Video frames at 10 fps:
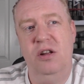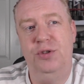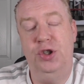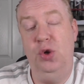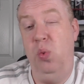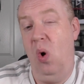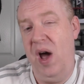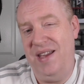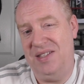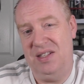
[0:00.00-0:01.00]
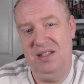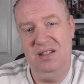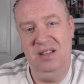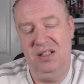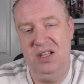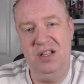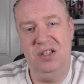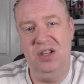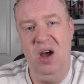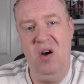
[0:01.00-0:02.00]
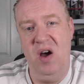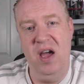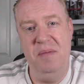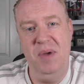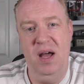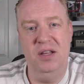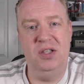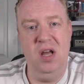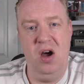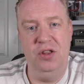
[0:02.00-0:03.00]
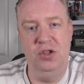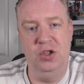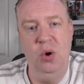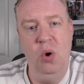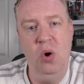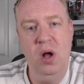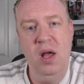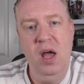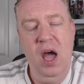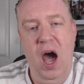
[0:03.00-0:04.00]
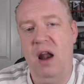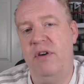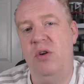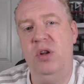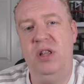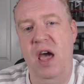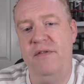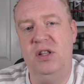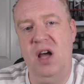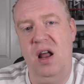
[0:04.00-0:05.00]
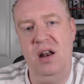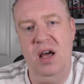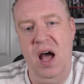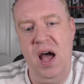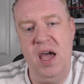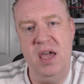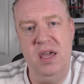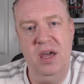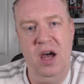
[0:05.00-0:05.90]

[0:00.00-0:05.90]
twice since I started the store, and I've only ever done a